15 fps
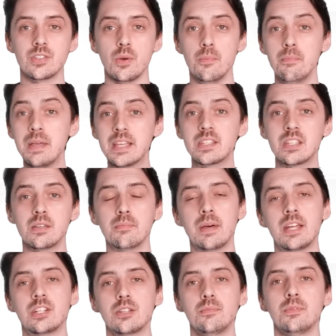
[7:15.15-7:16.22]
So mixing and
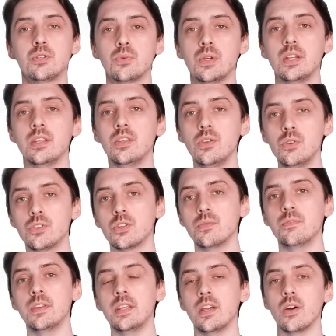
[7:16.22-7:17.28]
matching between a
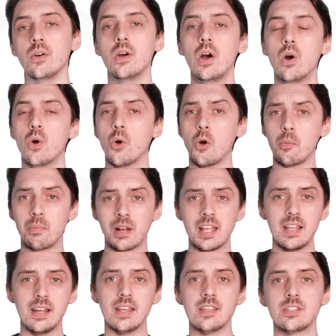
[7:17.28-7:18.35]
YouTube video or a
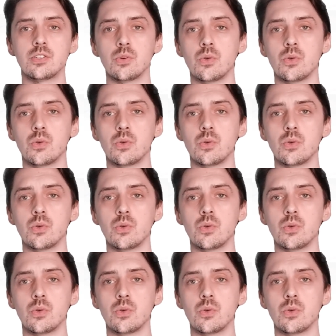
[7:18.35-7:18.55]
playlist,